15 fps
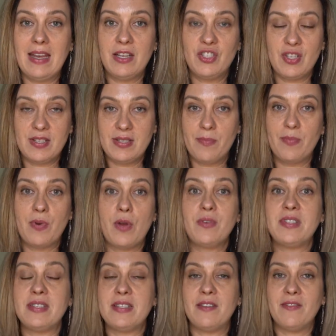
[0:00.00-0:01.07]
It's just the
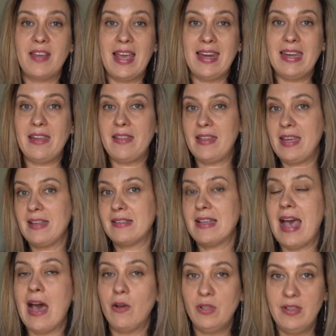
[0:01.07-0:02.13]
process of getting things
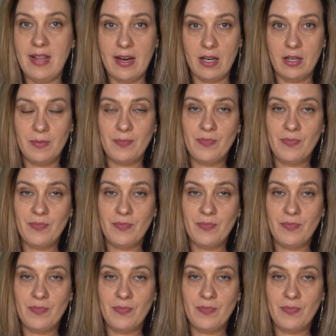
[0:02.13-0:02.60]
out there.